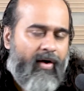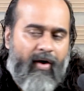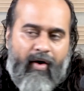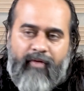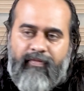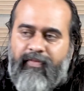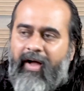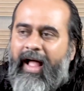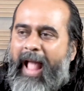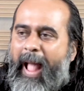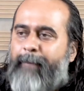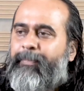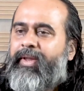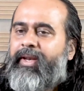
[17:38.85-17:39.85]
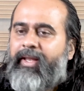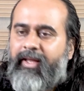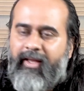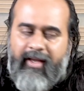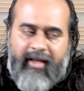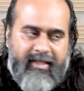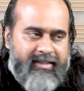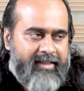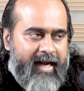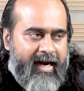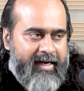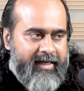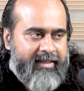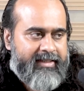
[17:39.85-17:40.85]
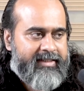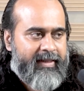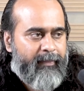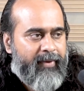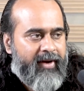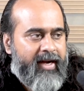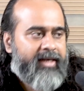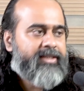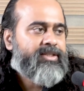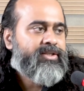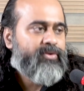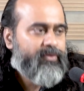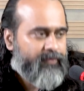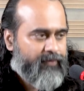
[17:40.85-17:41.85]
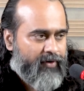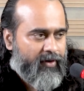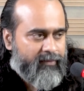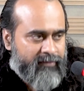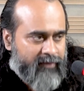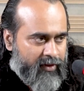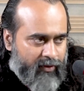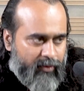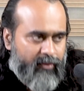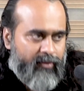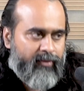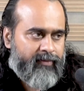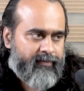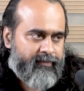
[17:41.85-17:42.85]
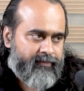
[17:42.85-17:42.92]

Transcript: of a happening is that it separates you from the Guru,